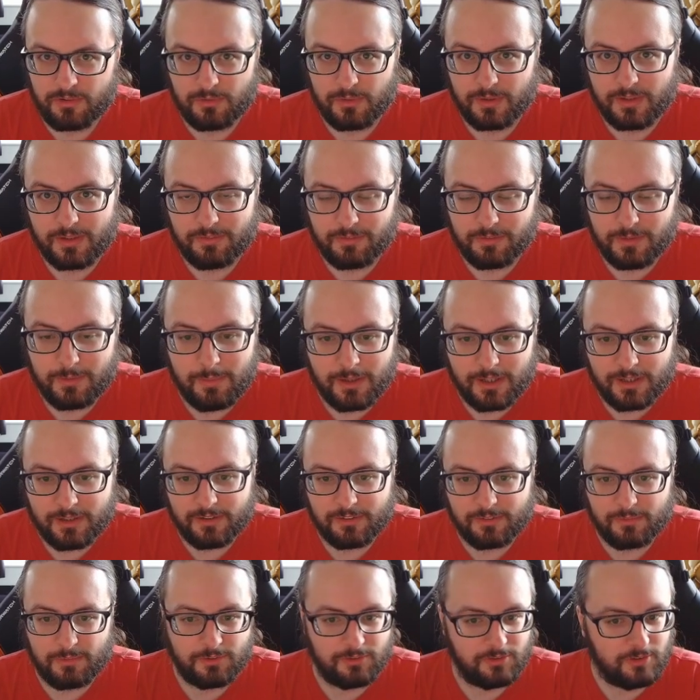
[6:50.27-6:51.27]
23
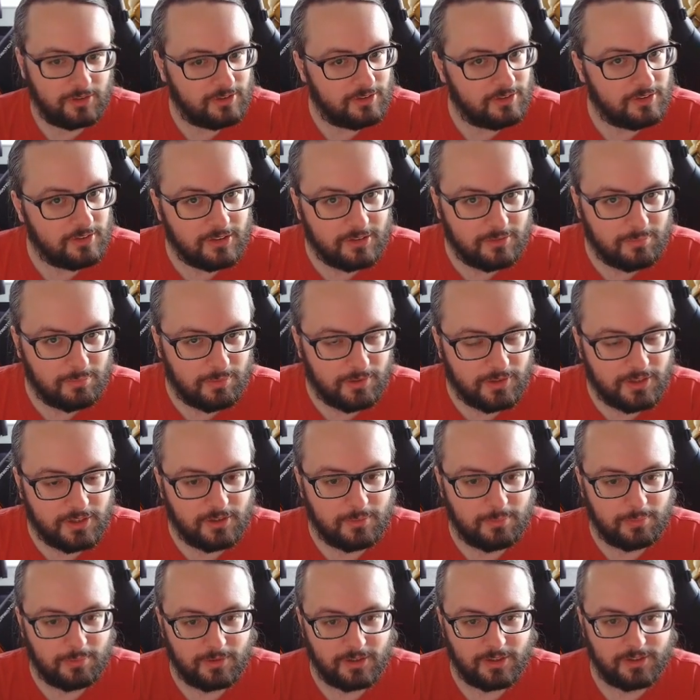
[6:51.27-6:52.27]
pounds, which is it's pretty
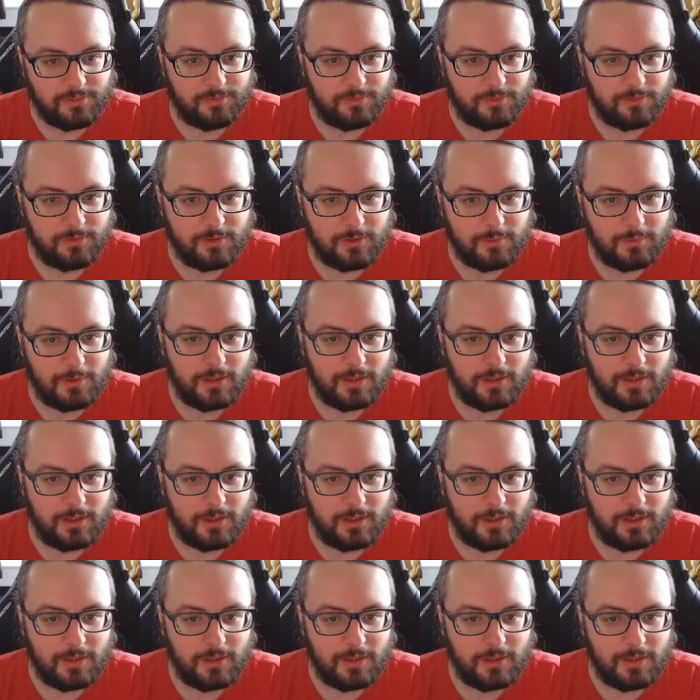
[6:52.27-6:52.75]
good price for